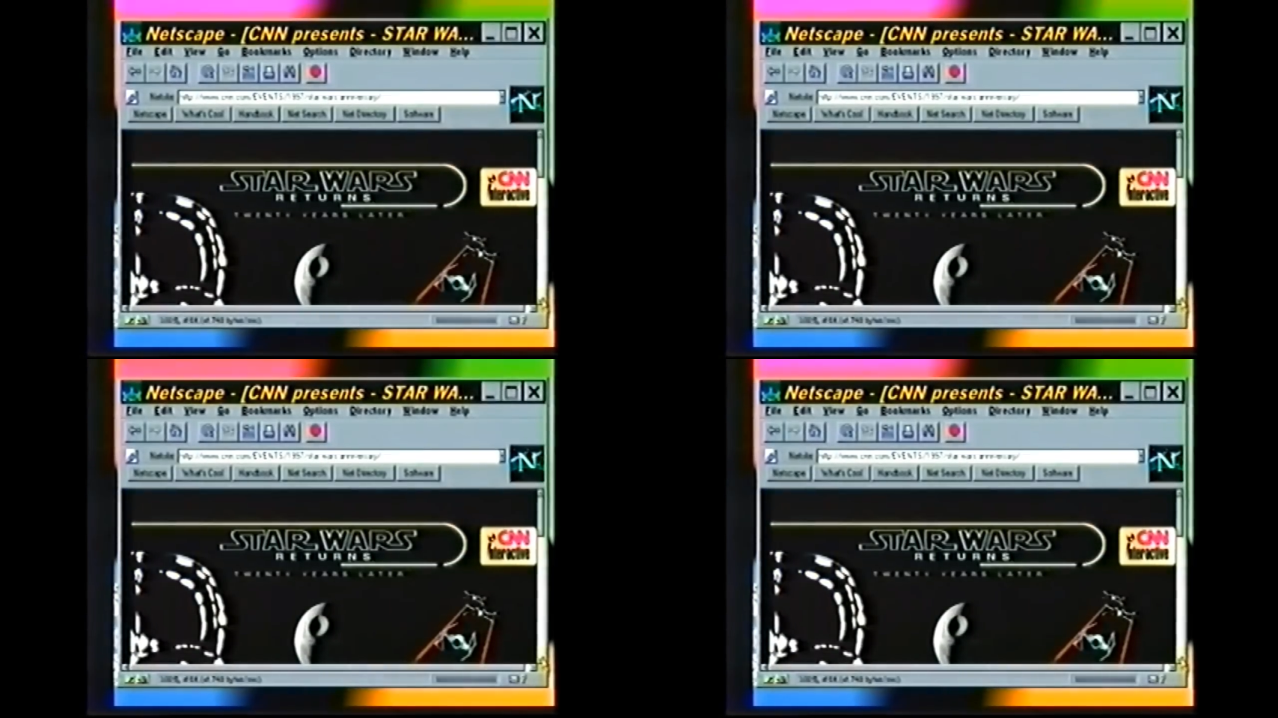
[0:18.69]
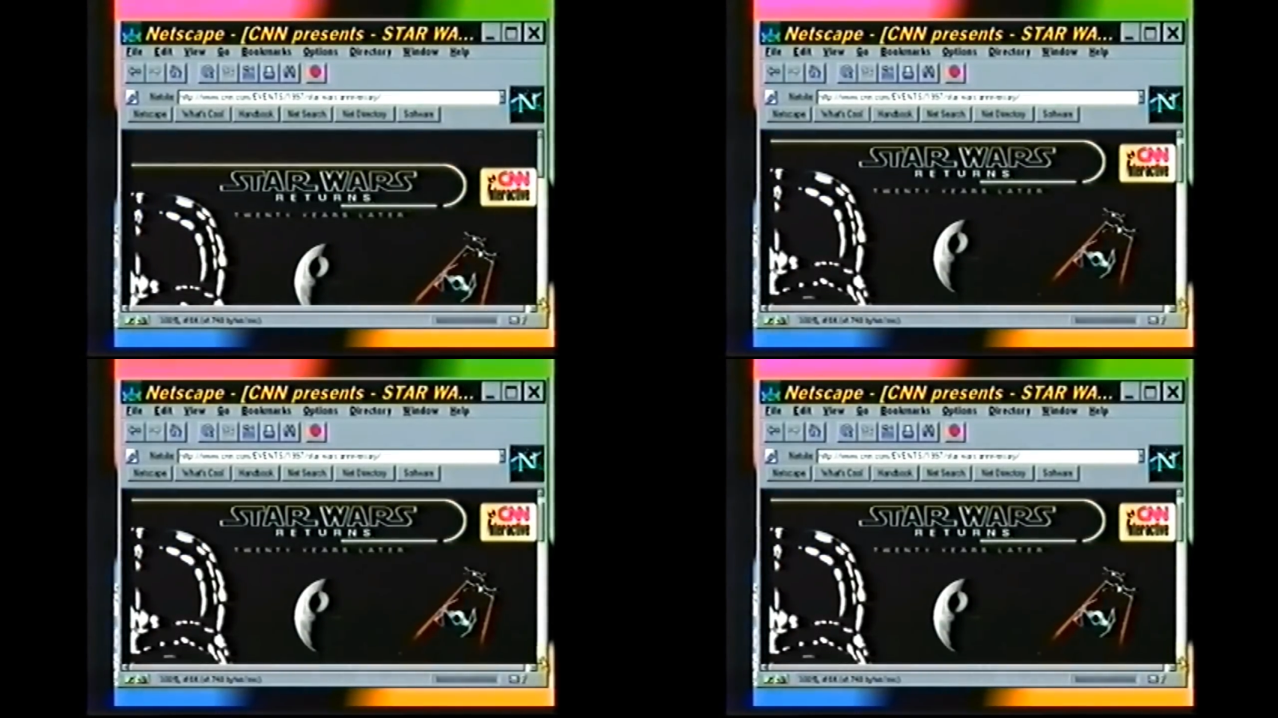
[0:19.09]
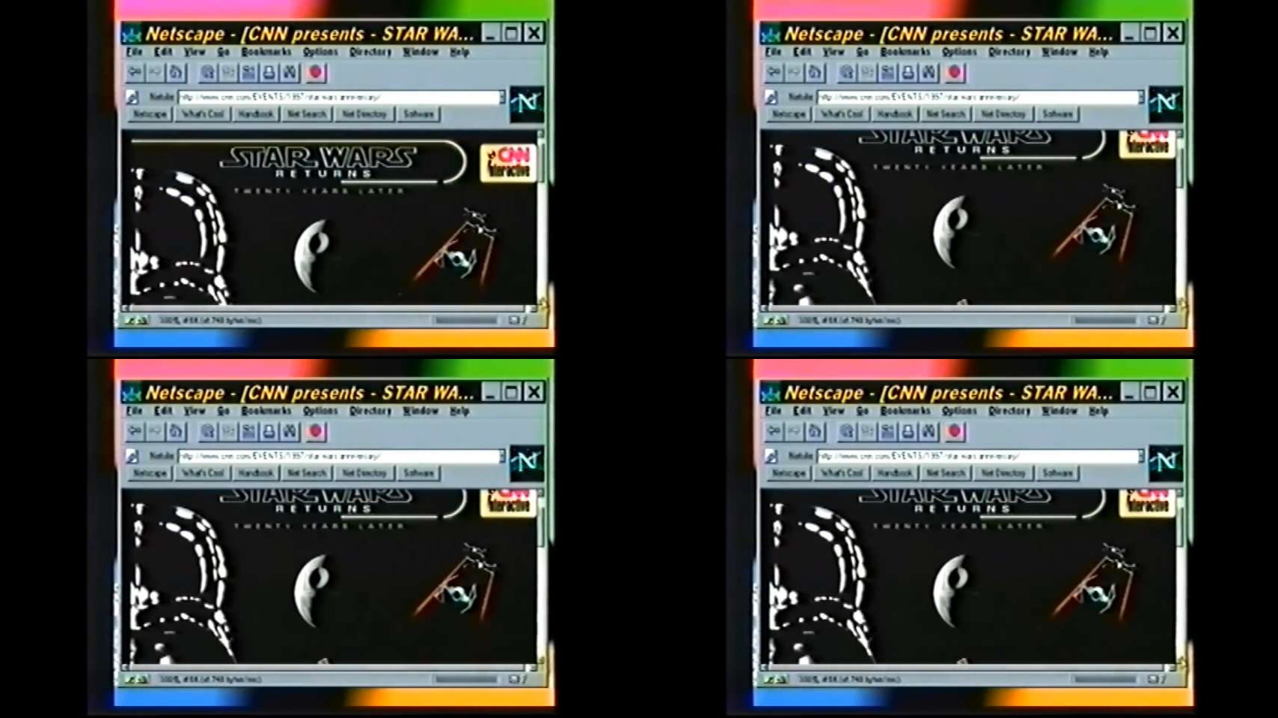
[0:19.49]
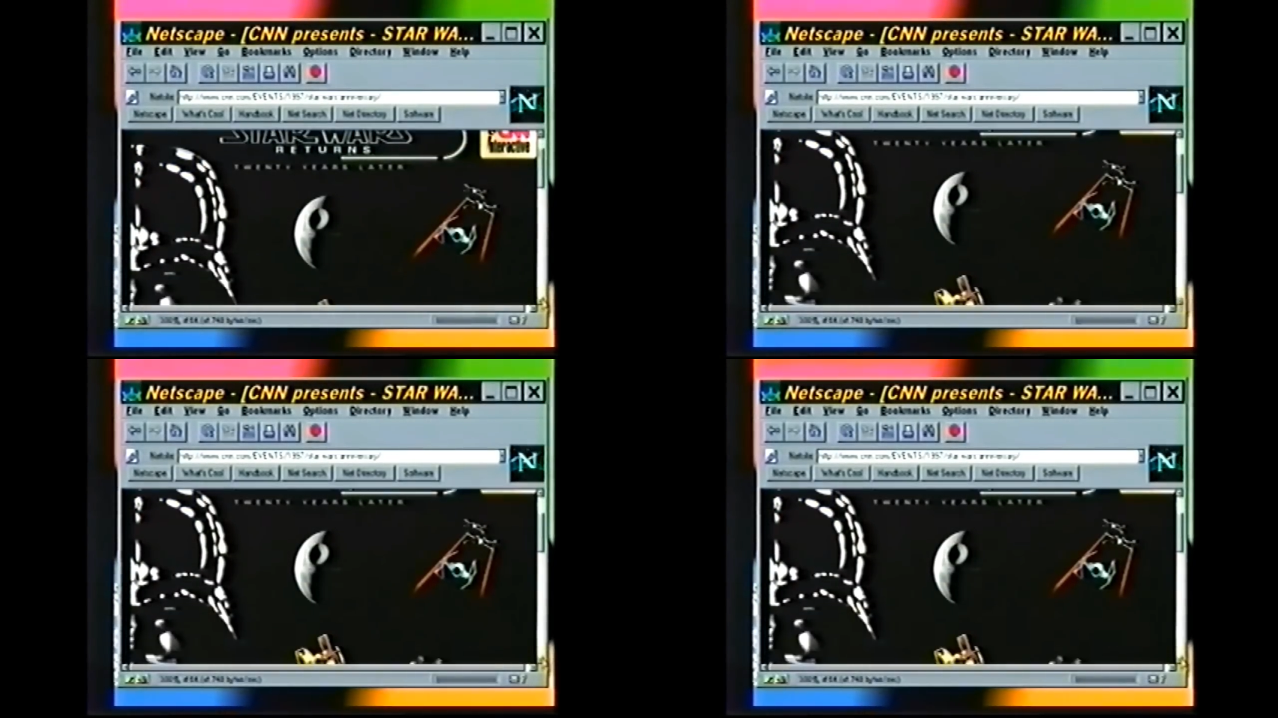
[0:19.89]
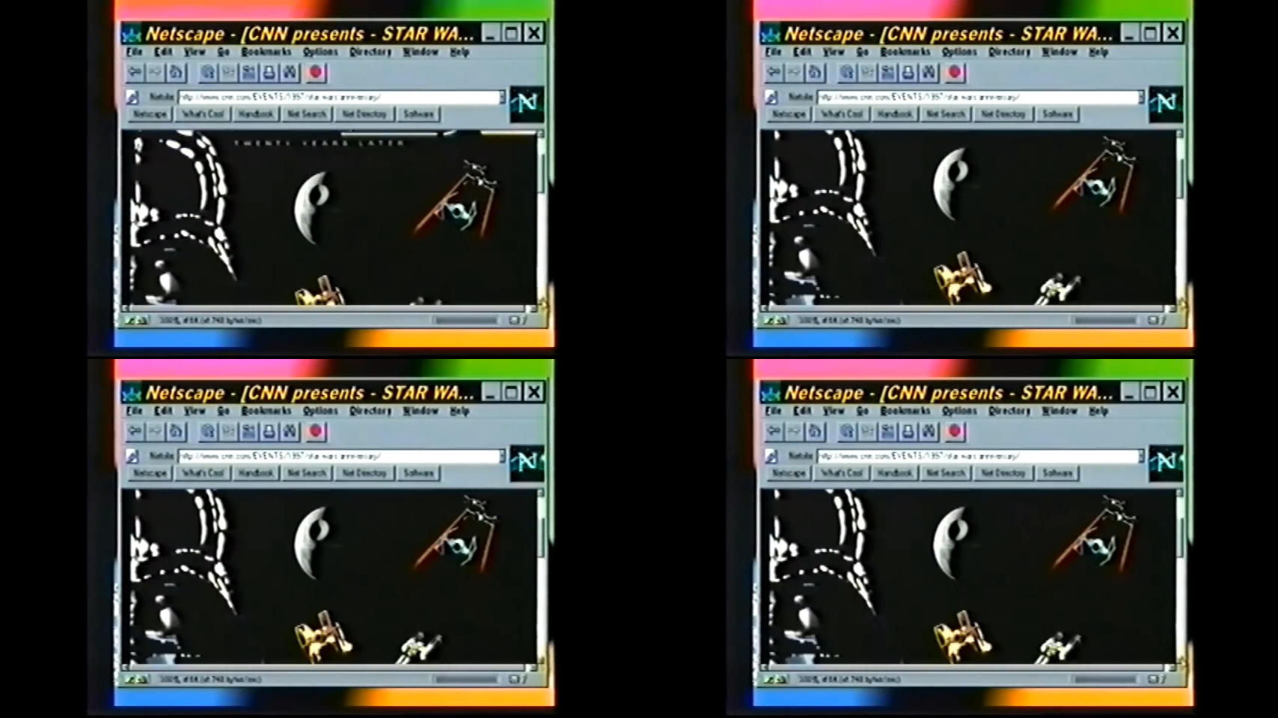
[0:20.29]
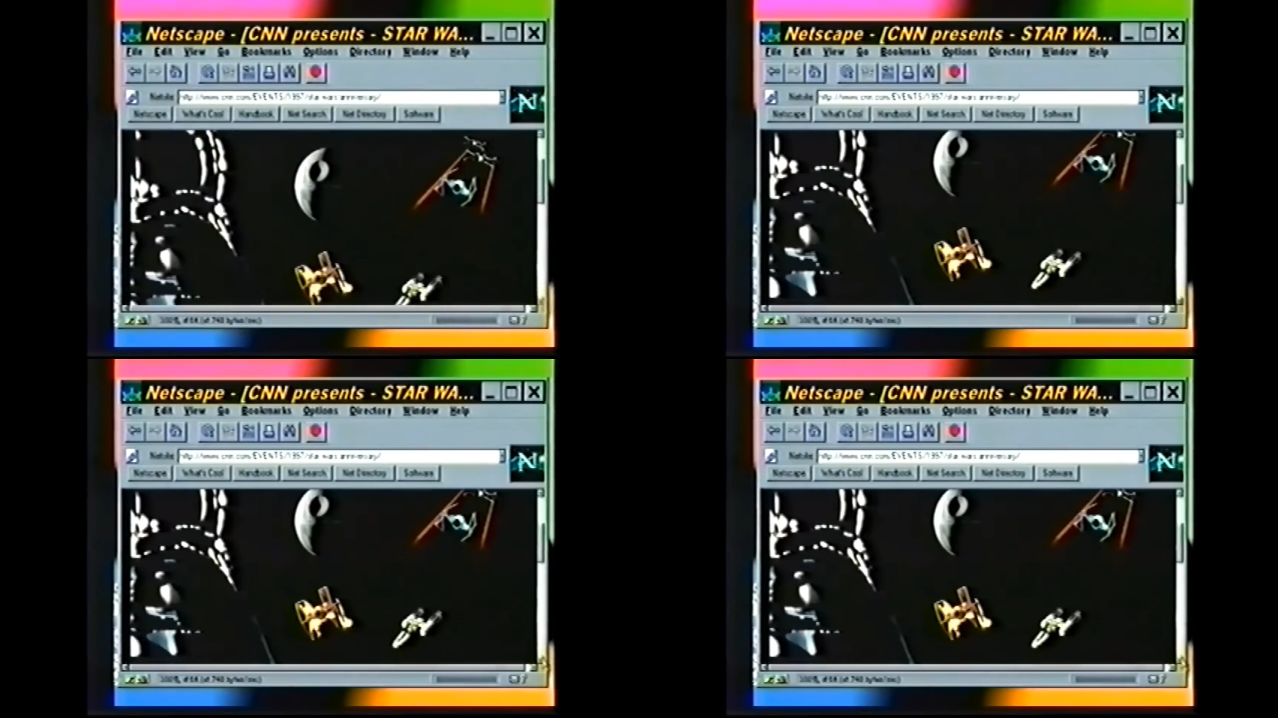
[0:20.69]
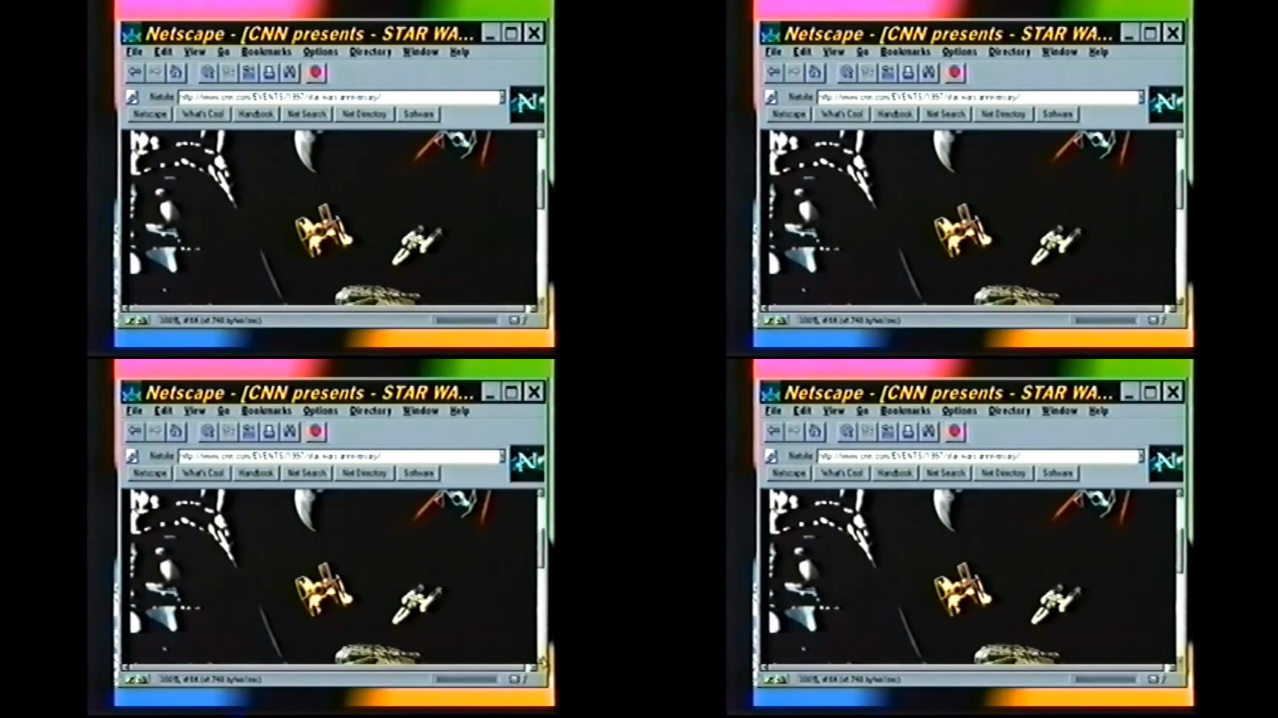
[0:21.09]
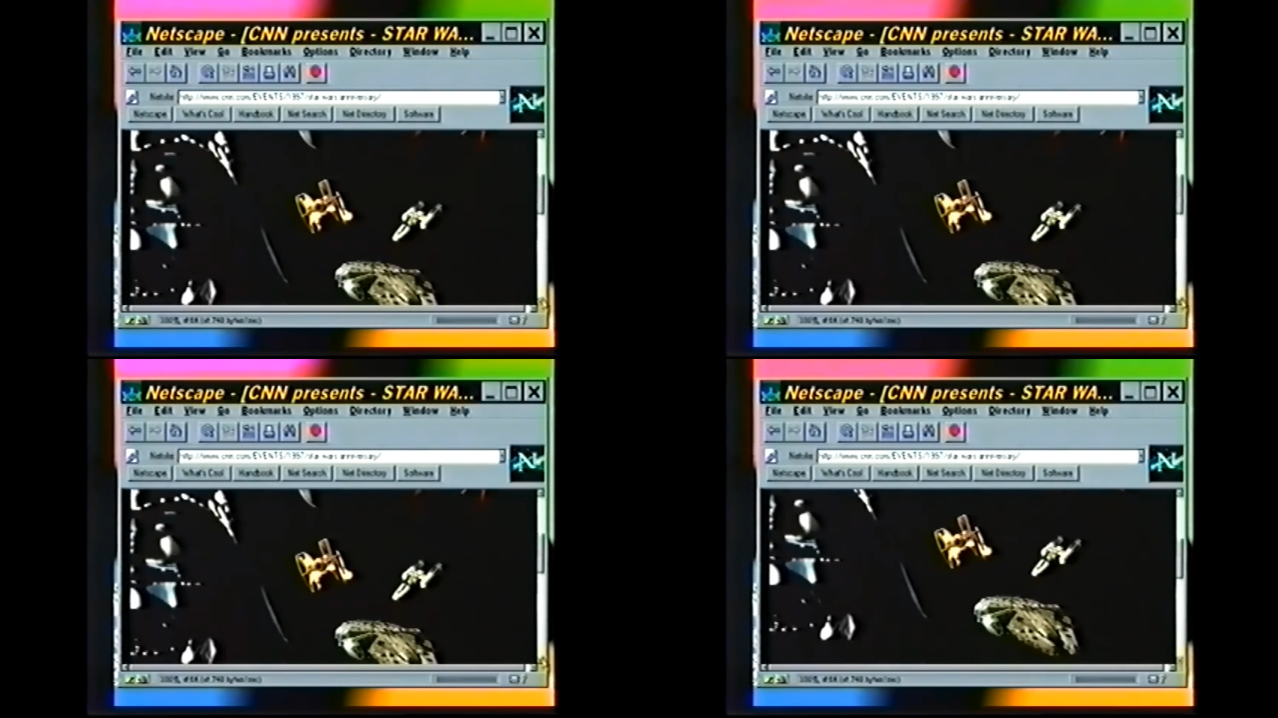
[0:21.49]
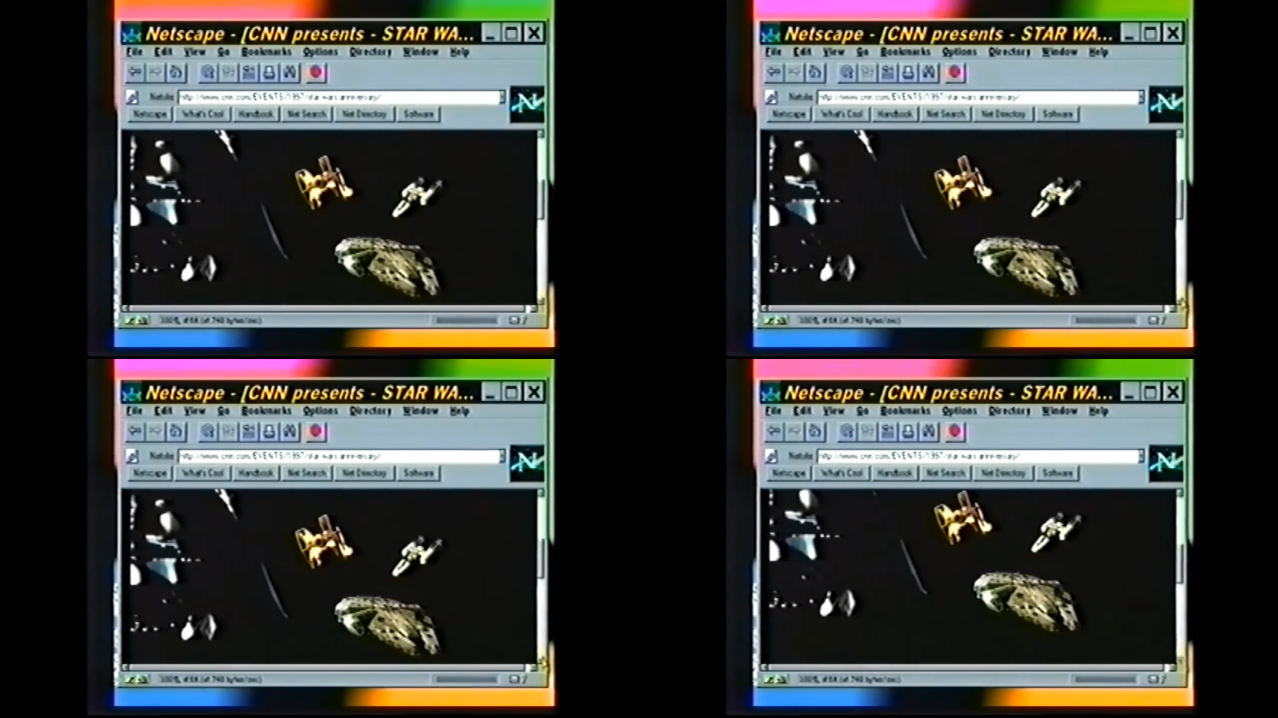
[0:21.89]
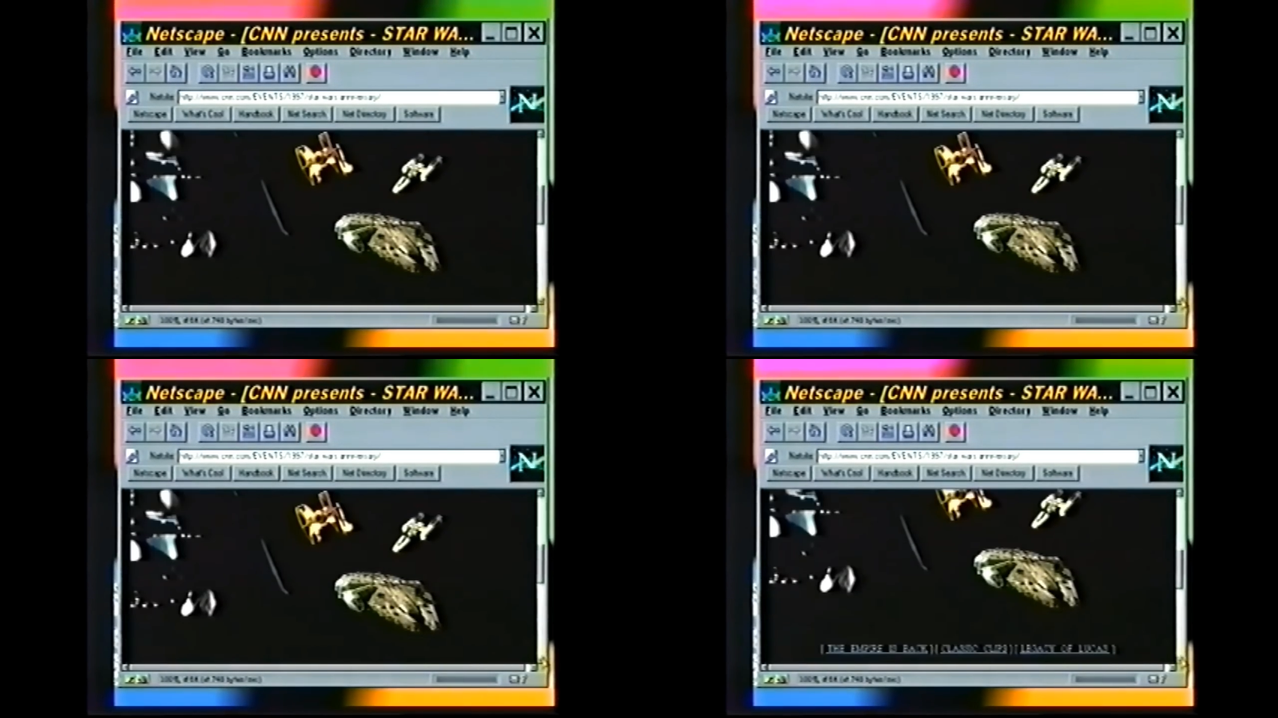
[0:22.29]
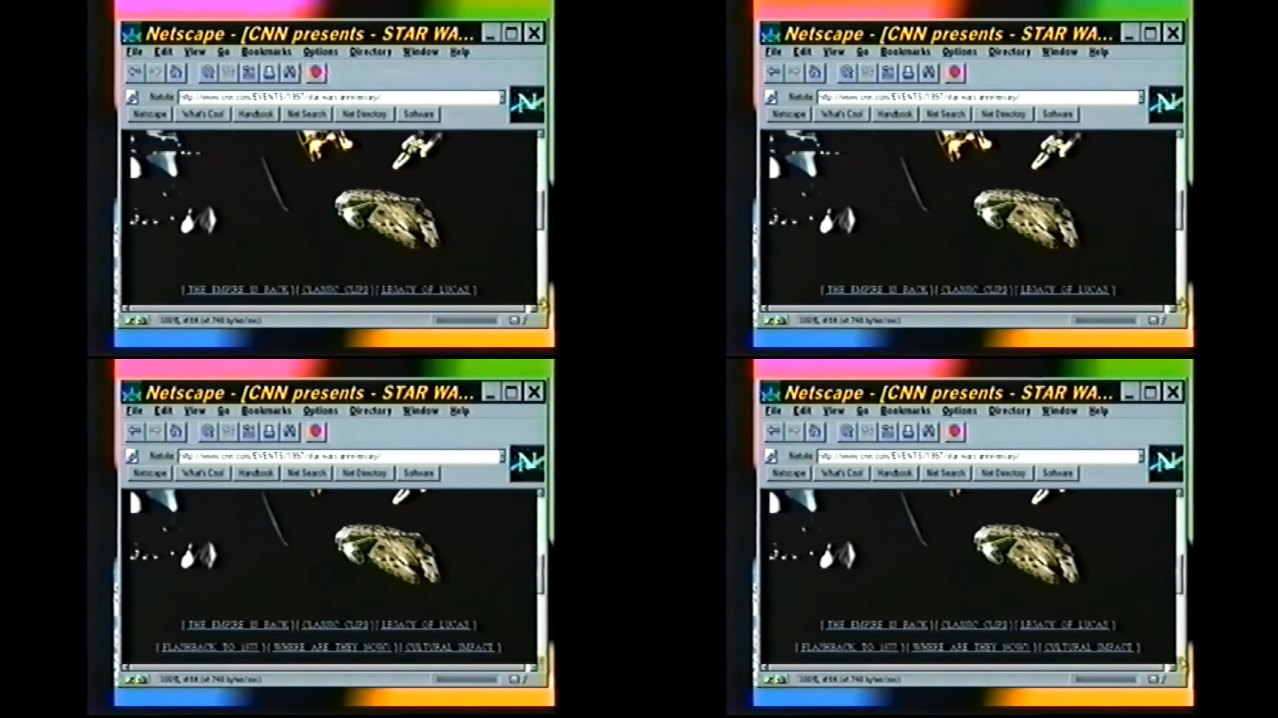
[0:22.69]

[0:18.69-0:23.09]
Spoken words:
[unreadable: no face in view]